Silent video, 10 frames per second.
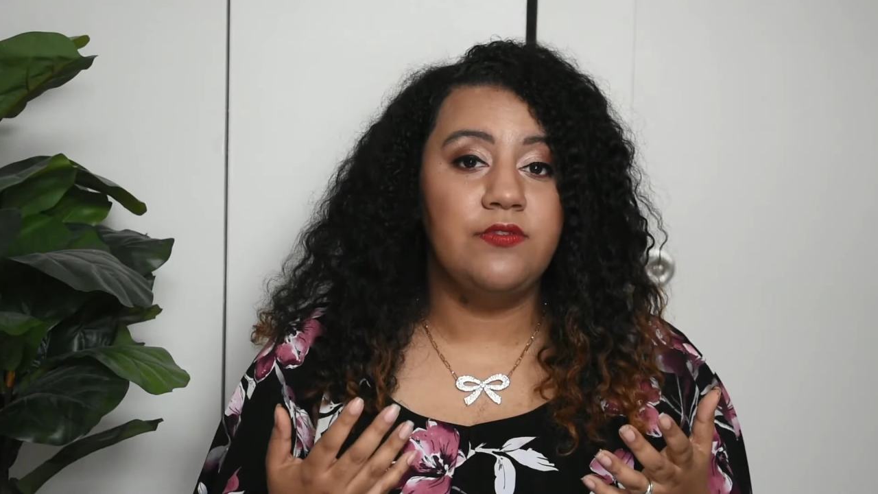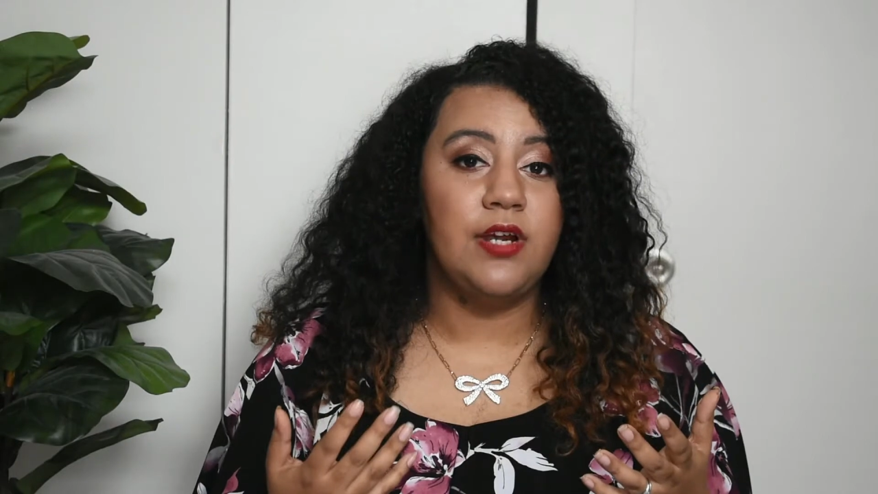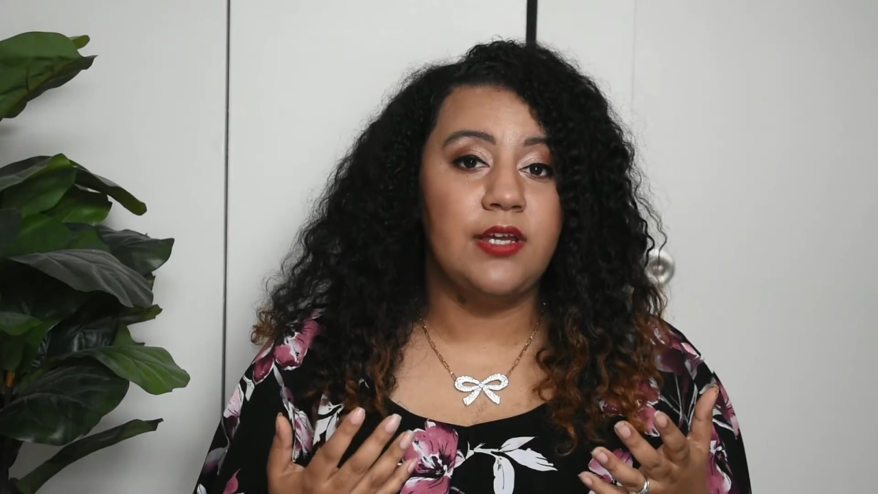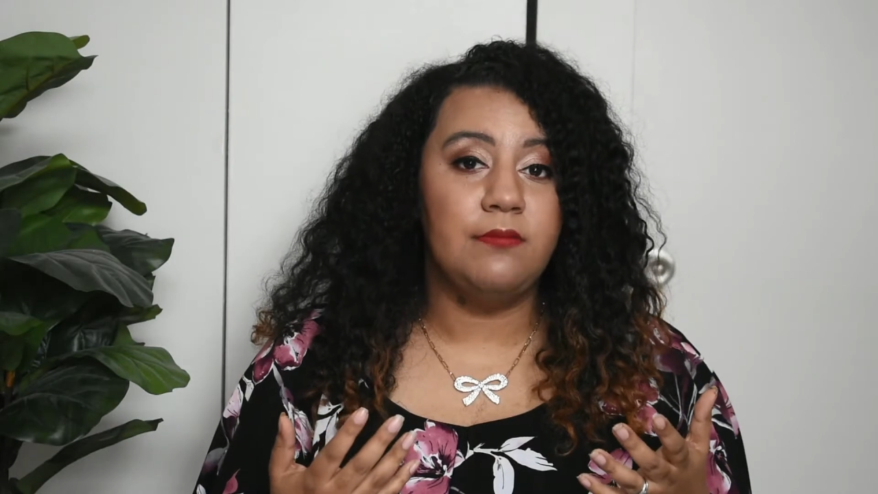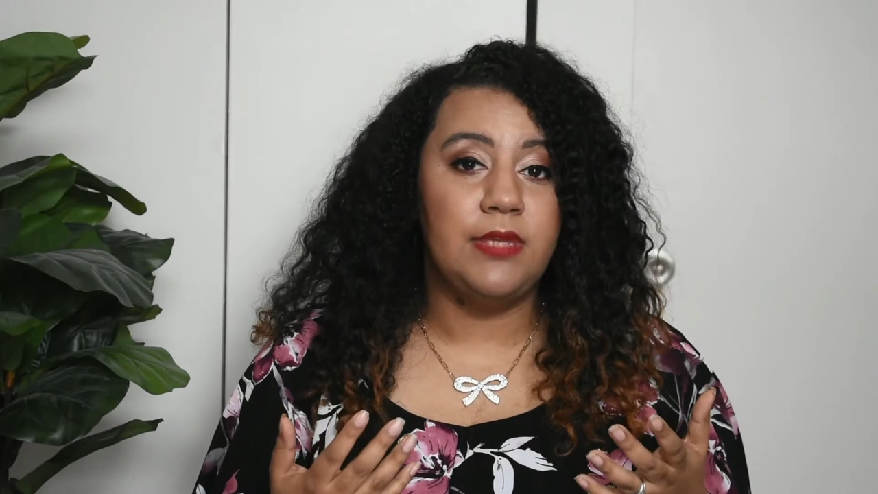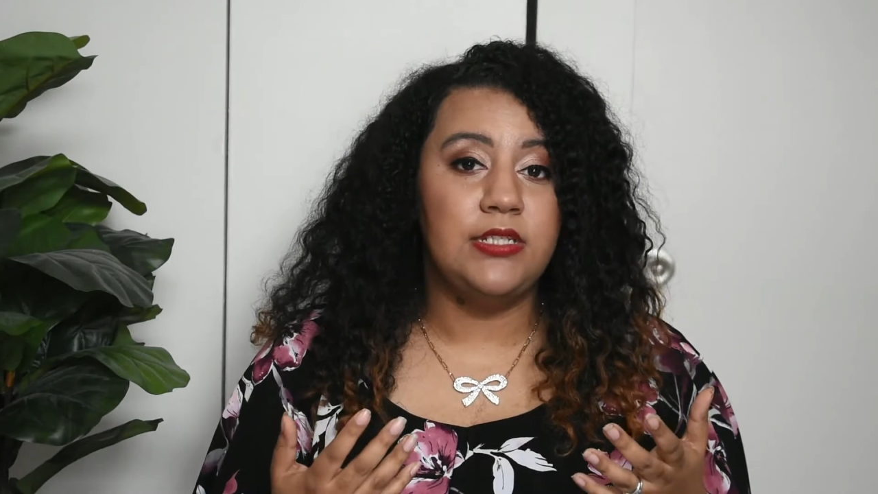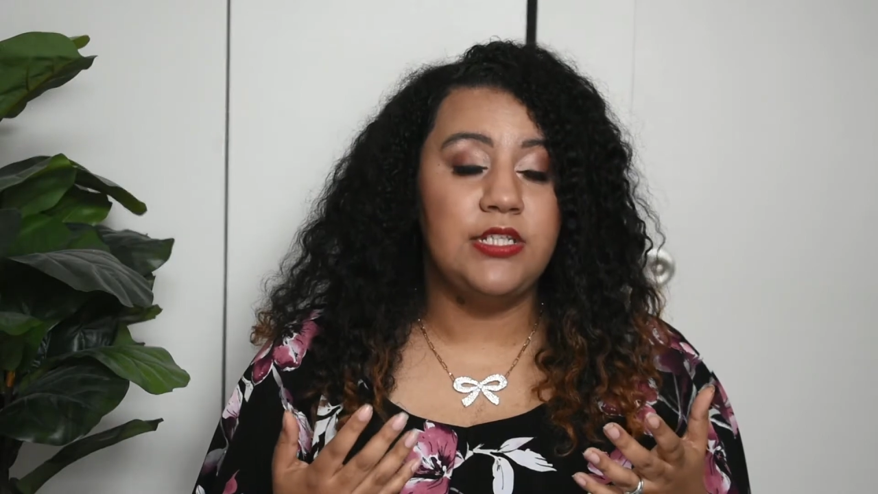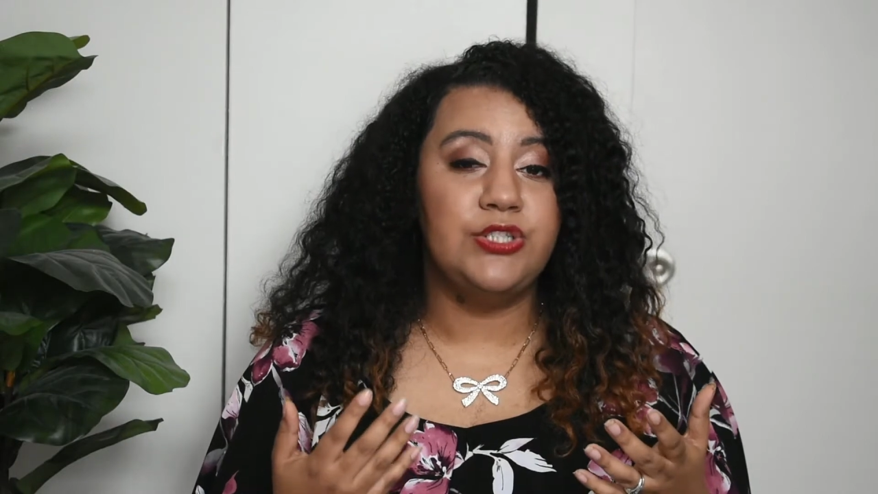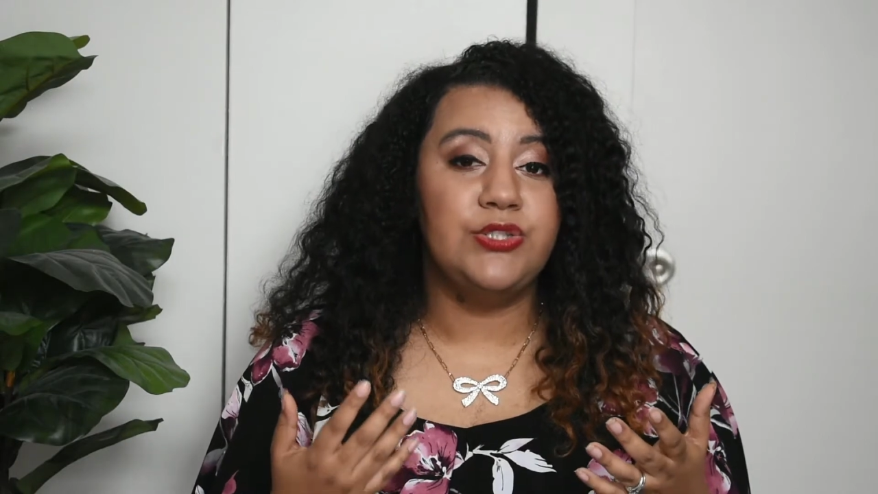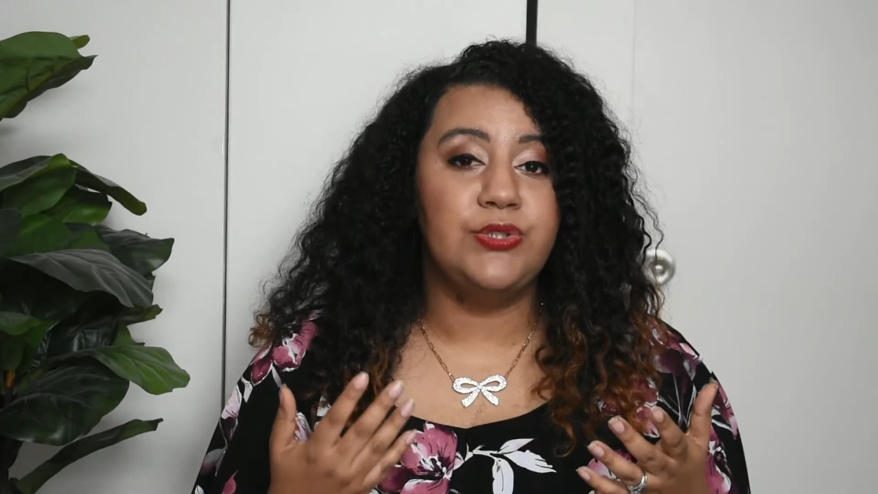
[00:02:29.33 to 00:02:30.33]

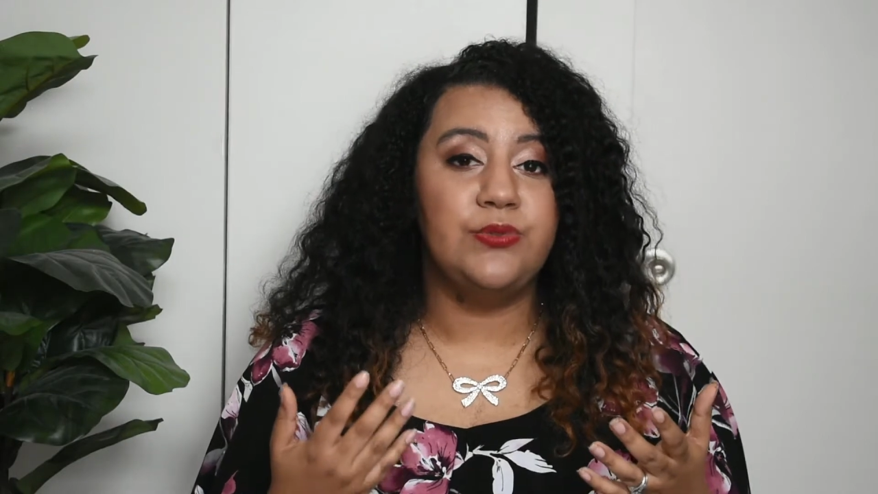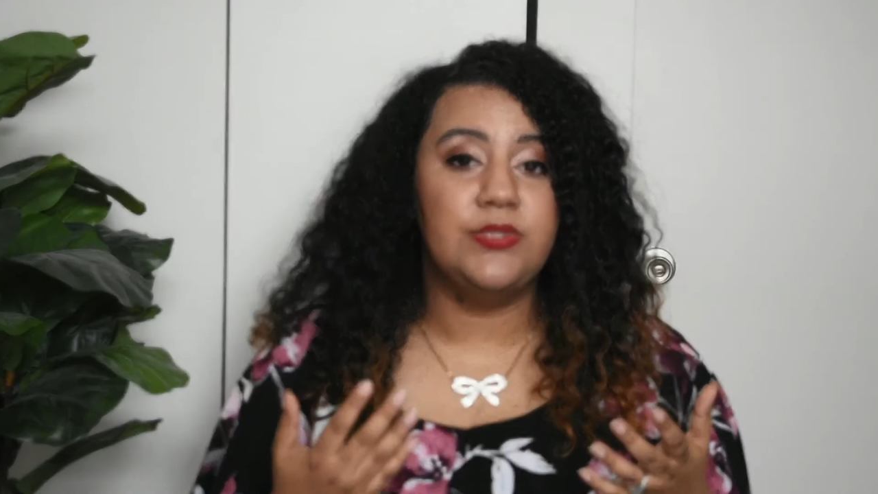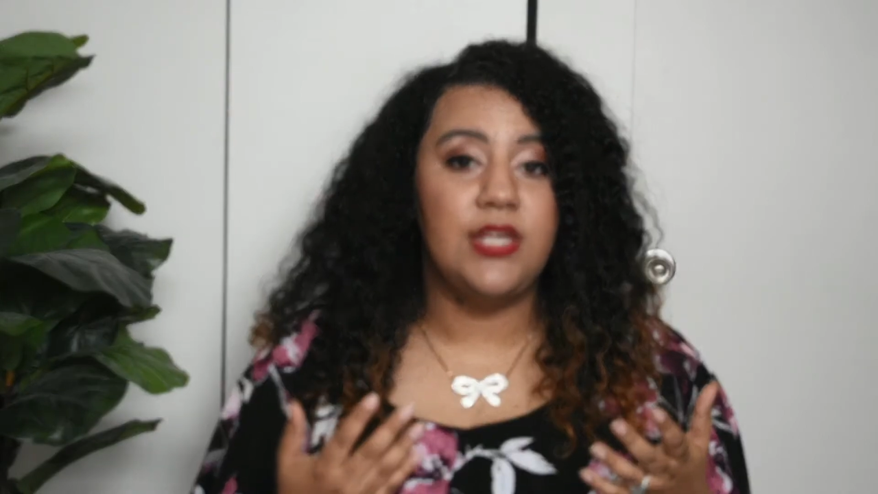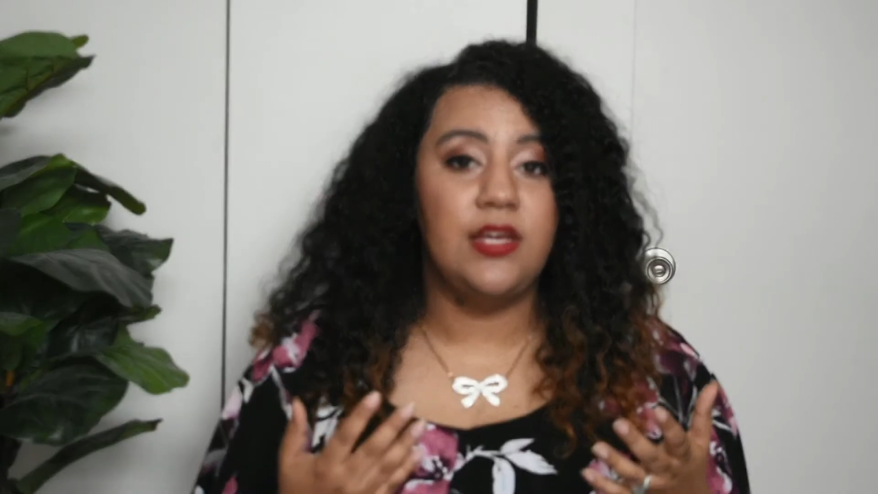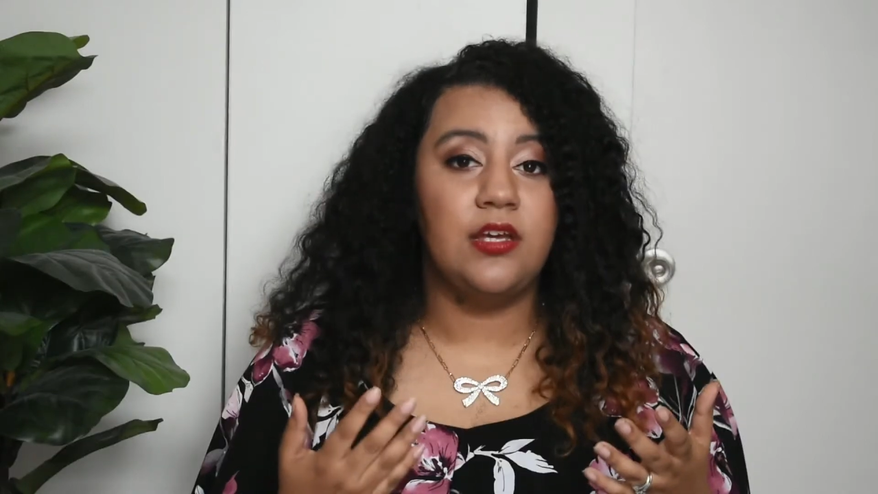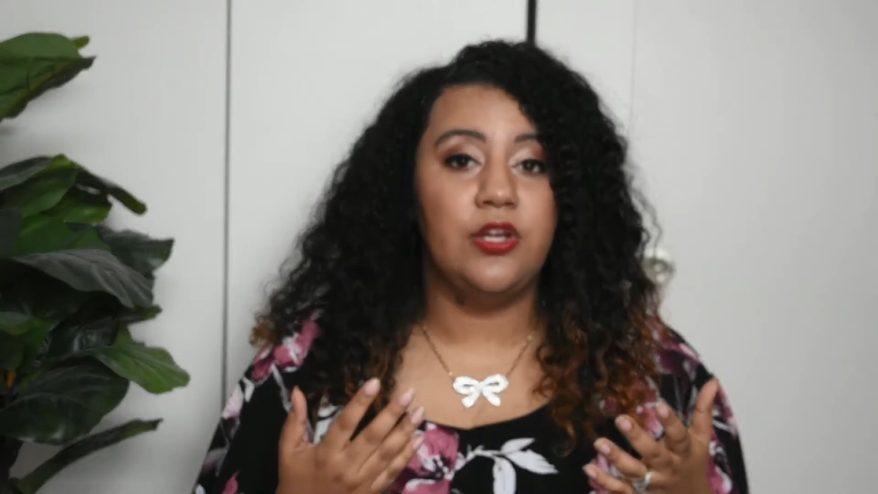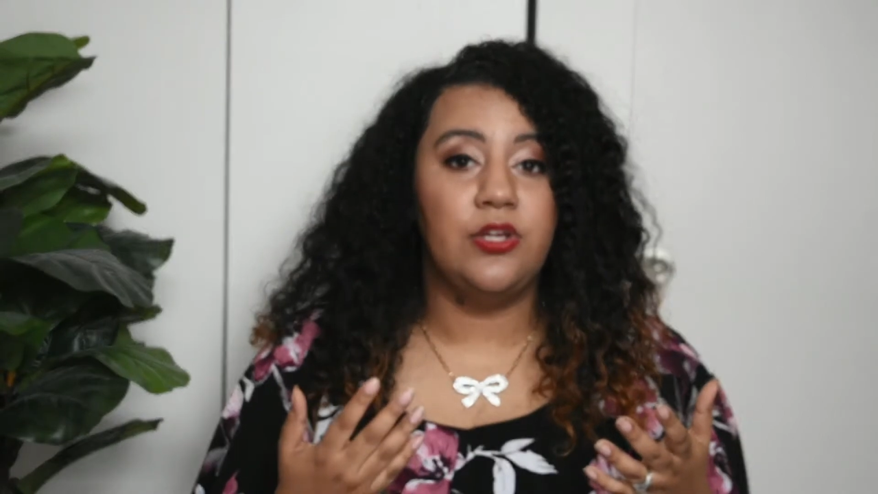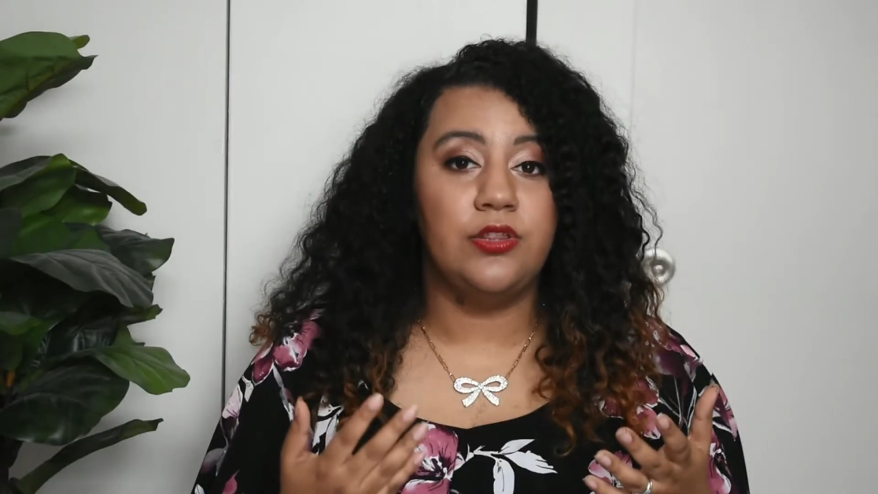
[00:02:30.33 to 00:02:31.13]
recommended to take